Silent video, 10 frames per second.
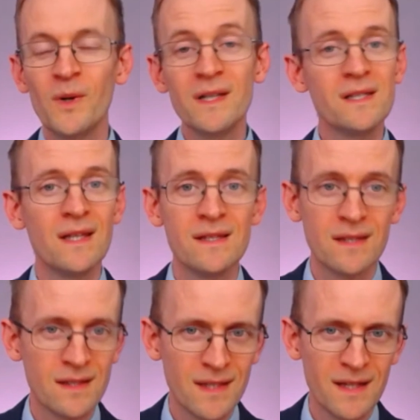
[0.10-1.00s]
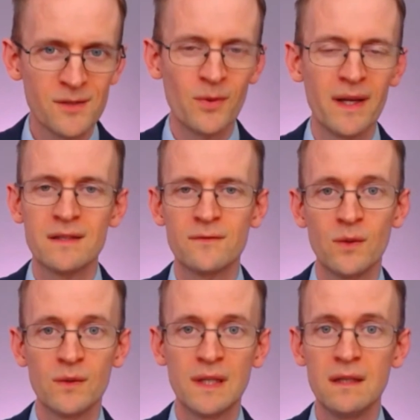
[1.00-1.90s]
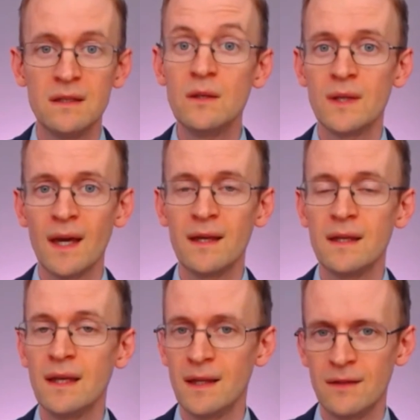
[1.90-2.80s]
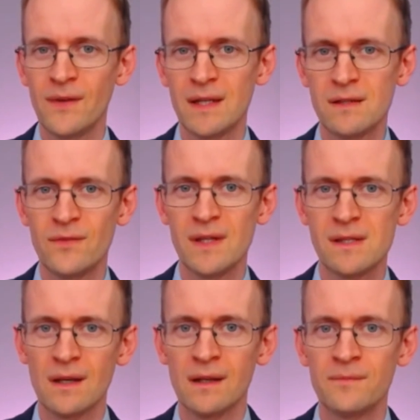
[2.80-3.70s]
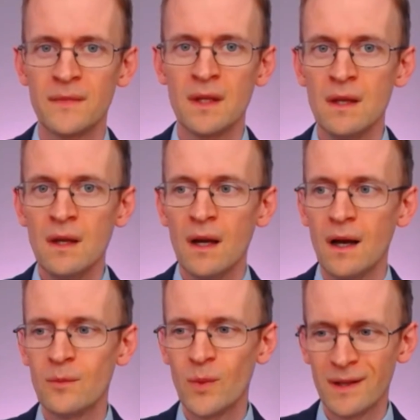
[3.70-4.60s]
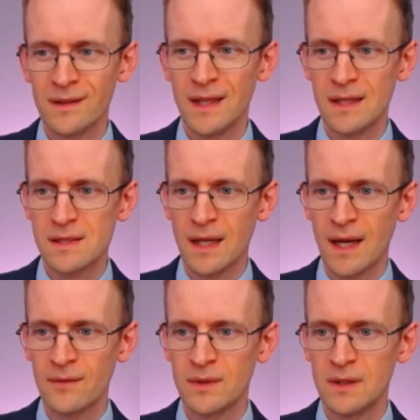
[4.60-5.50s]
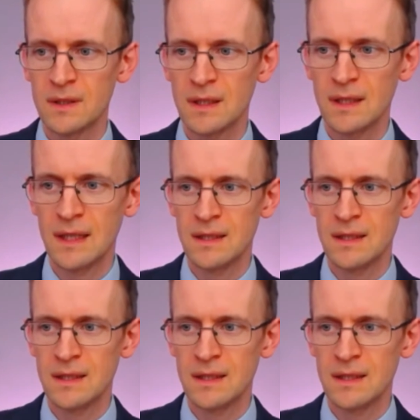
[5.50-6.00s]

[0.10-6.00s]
what is the success rate for the UK innovator visa? Well, let's have a look